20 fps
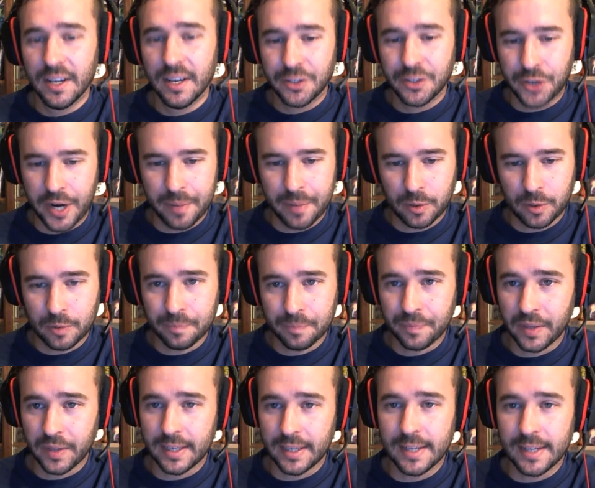Trample,
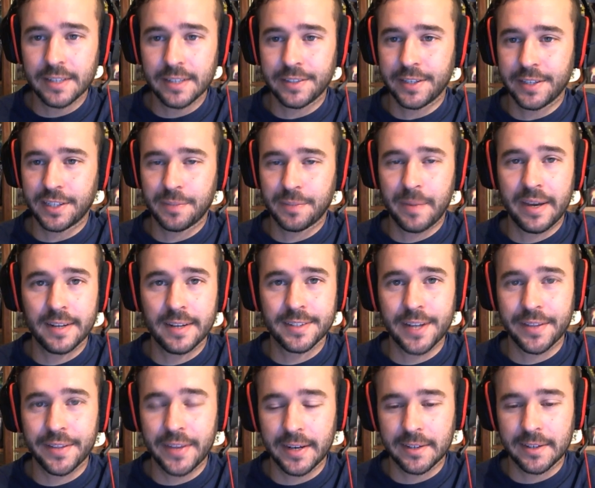getting to 6 mana is
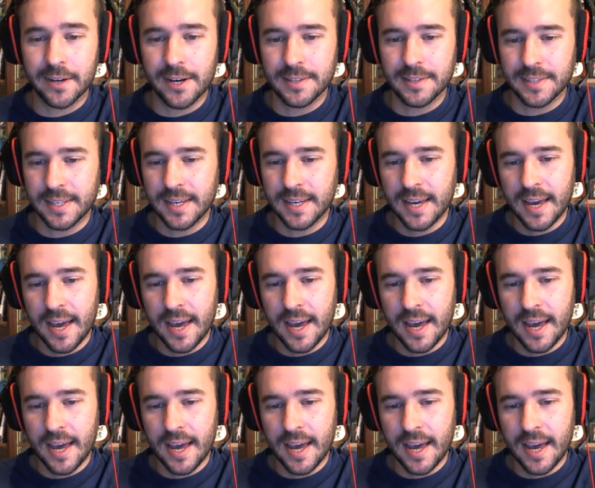not that crazy,